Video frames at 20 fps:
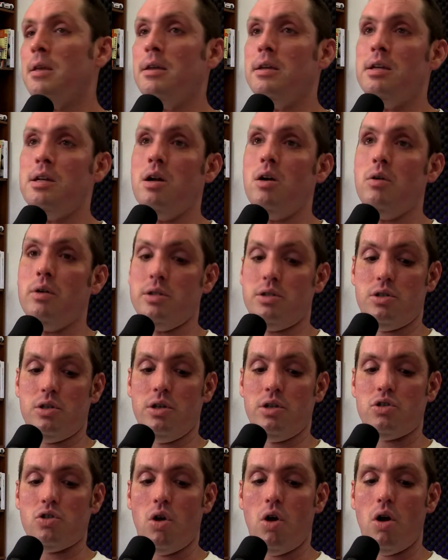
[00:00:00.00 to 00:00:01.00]
you know, it's
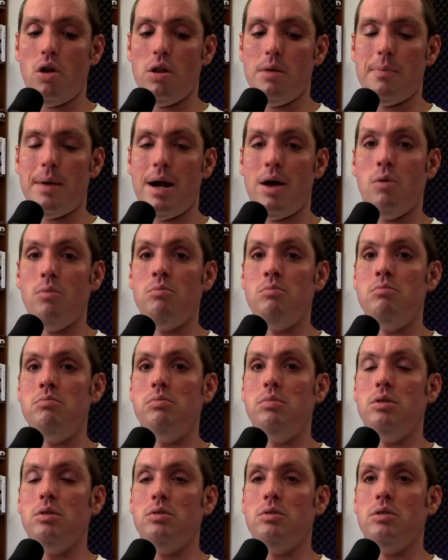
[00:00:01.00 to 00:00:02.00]
it's all about
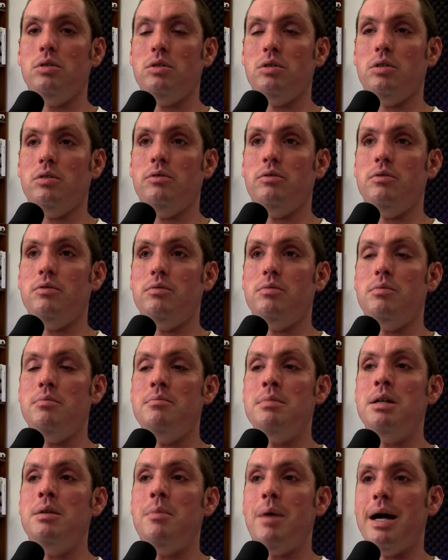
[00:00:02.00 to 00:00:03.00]

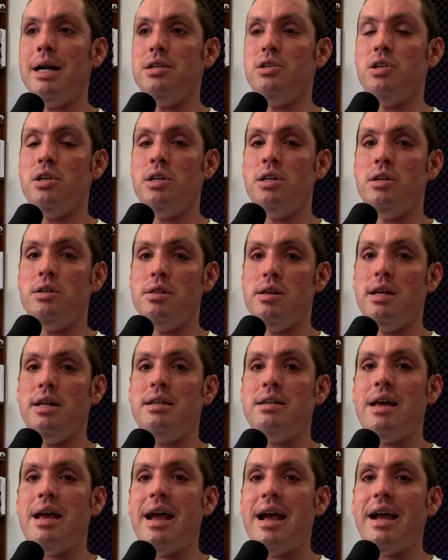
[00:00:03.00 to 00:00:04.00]
minimizing the
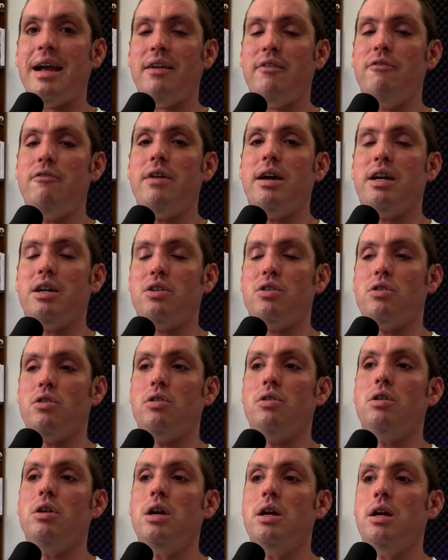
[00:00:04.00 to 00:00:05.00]
attack
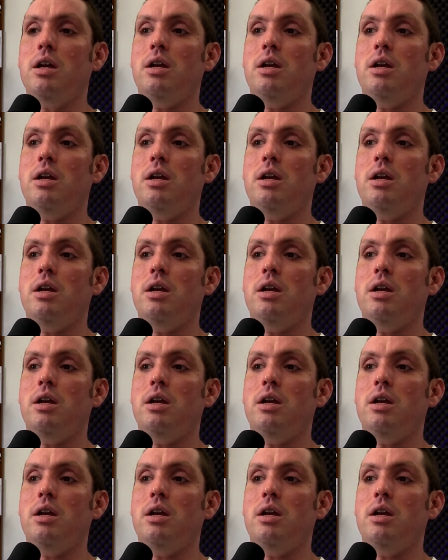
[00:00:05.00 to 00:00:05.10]
vector,